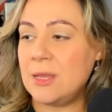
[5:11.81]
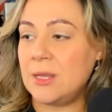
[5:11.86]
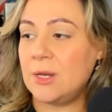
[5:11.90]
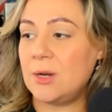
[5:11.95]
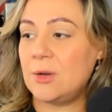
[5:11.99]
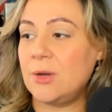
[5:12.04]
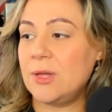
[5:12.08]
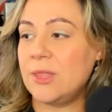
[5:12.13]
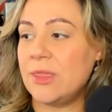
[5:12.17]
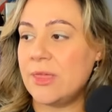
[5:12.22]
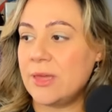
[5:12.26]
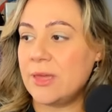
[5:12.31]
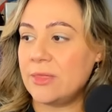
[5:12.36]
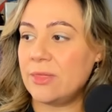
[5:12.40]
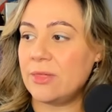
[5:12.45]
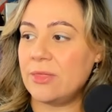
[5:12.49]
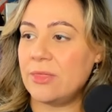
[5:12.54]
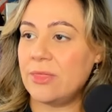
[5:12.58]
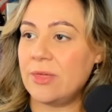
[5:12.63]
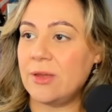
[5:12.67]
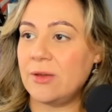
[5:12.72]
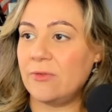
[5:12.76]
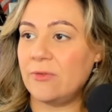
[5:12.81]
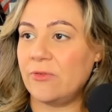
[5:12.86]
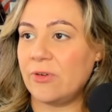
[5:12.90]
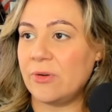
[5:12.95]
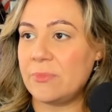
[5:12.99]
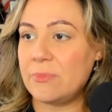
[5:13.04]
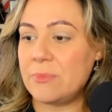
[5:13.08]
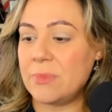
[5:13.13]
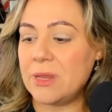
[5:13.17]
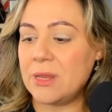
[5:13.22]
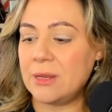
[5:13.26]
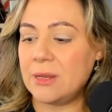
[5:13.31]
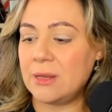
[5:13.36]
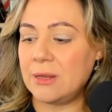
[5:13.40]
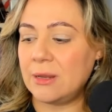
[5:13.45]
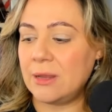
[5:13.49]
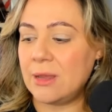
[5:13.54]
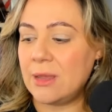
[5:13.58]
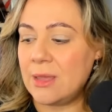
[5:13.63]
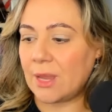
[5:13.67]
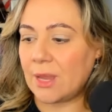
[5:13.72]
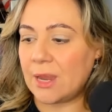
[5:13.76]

I think the thing for me,